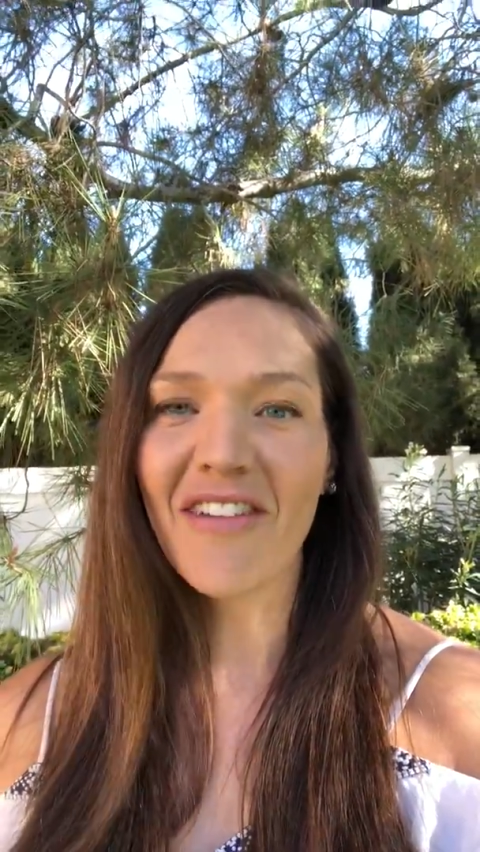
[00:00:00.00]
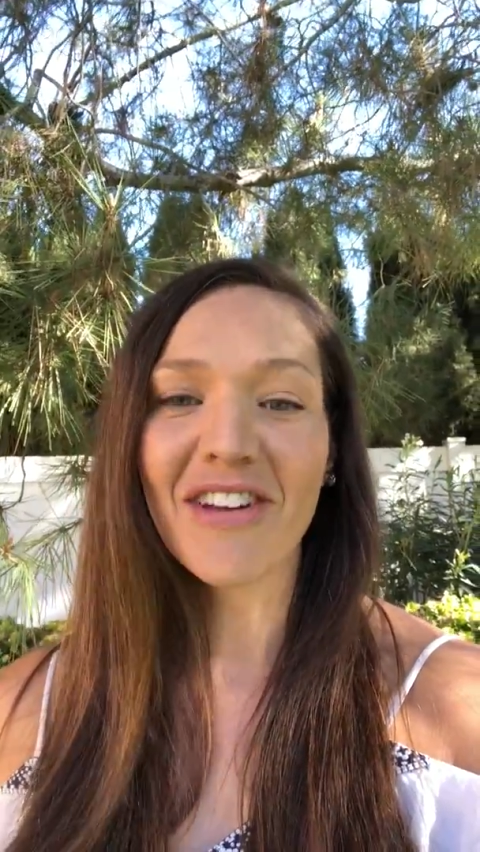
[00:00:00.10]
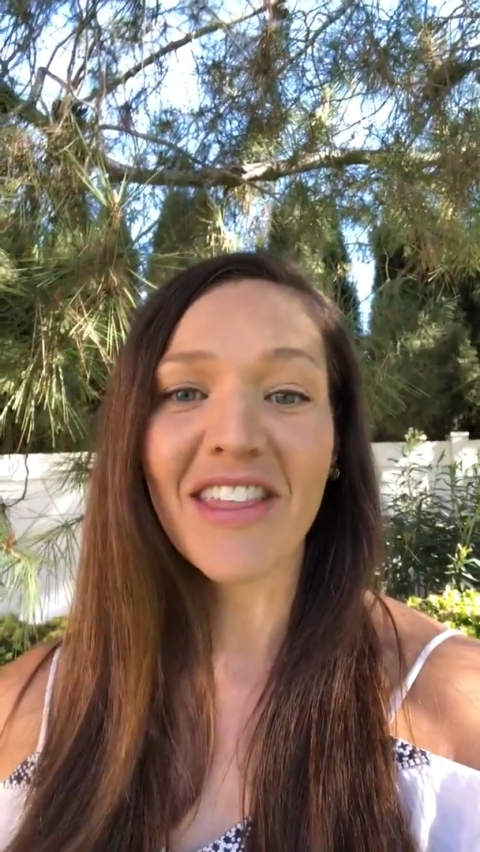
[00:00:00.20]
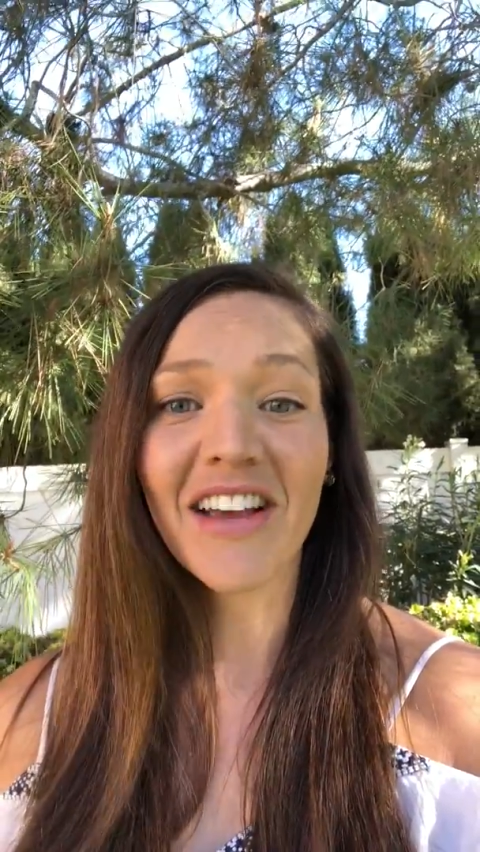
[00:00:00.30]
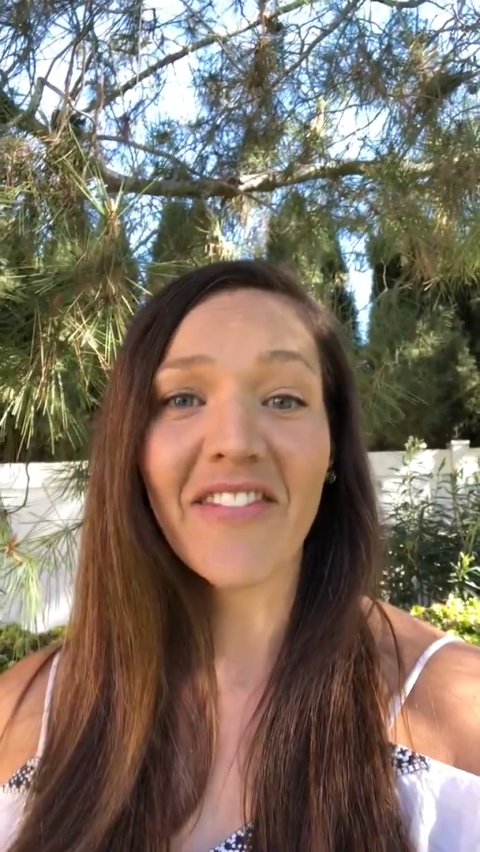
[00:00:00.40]

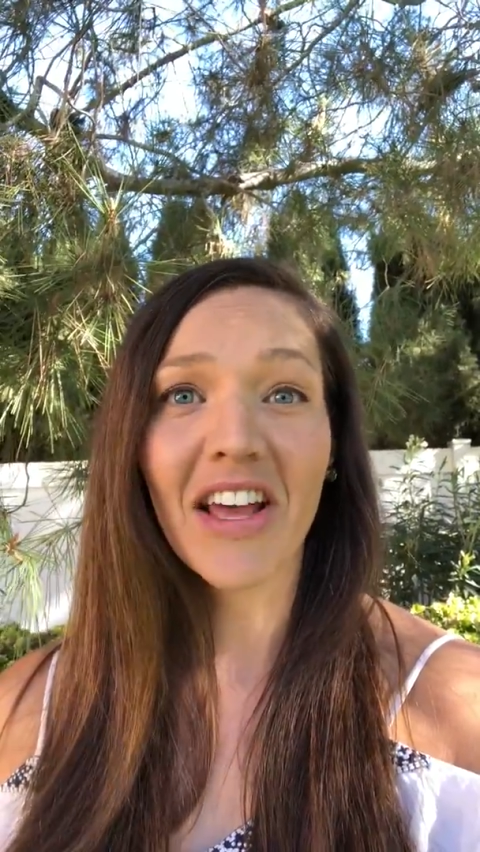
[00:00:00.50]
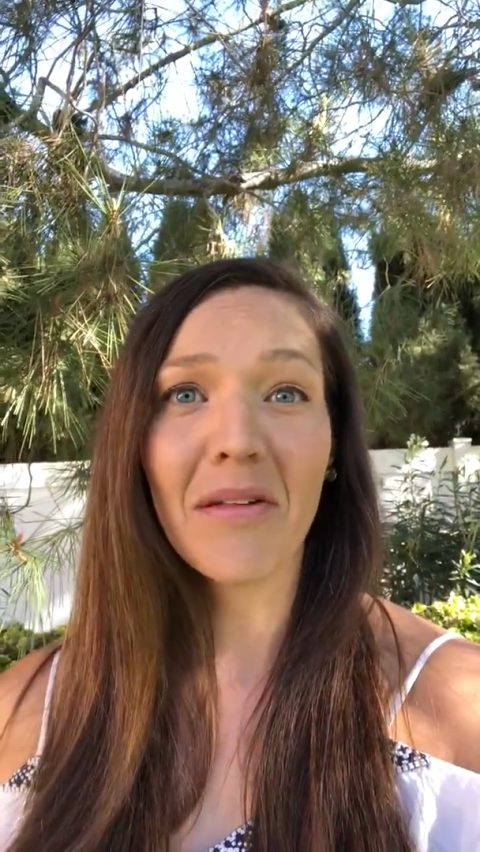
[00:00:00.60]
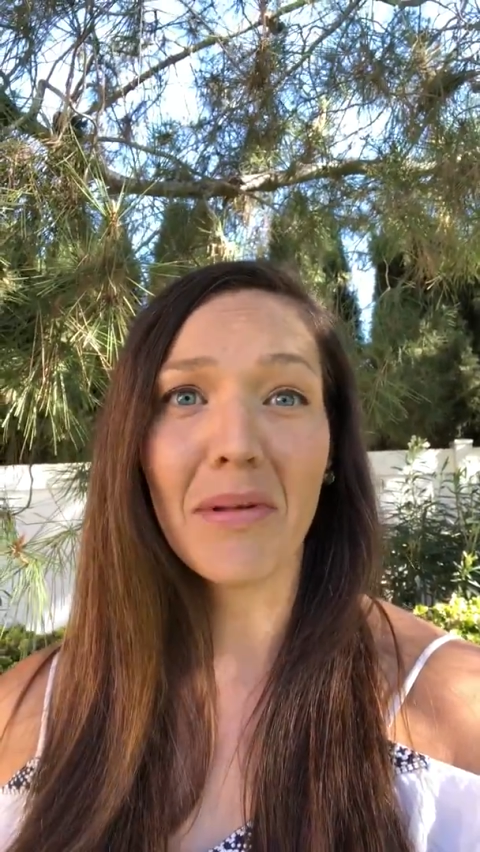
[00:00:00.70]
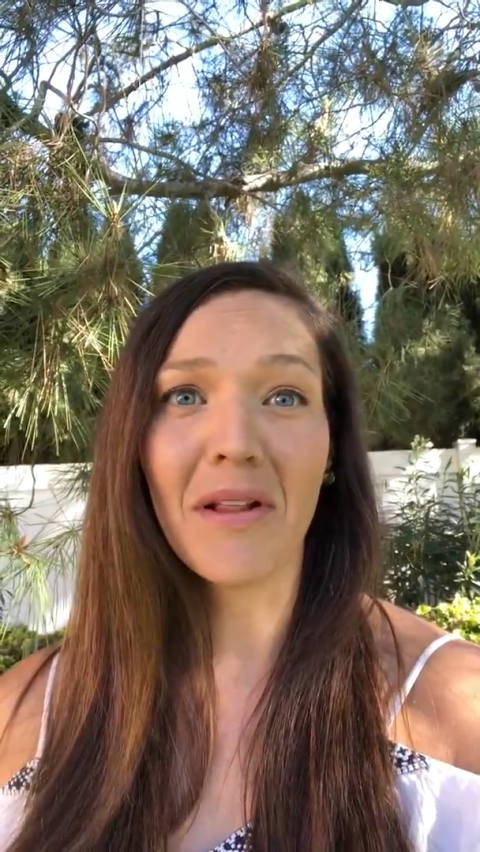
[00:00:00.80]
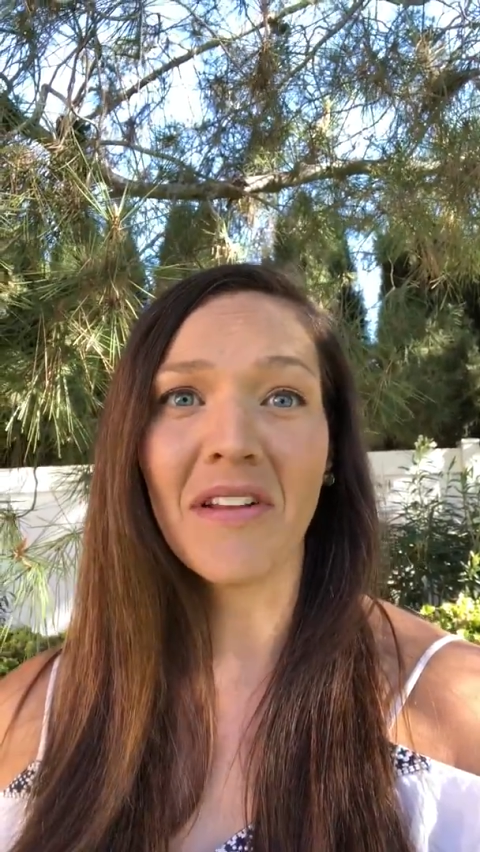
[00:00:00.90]
everything
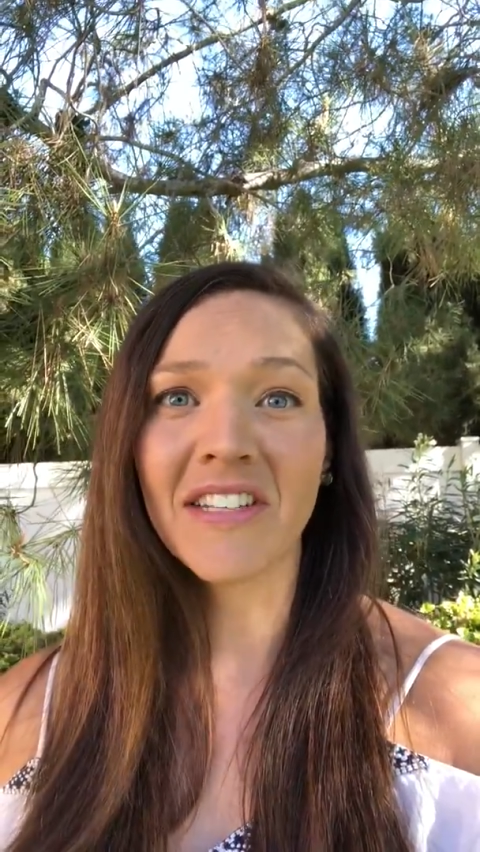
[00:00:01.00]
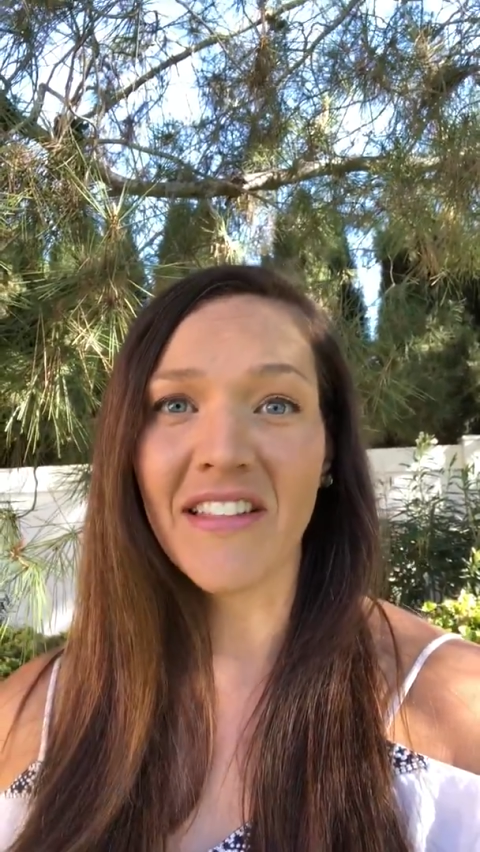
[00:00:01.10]
available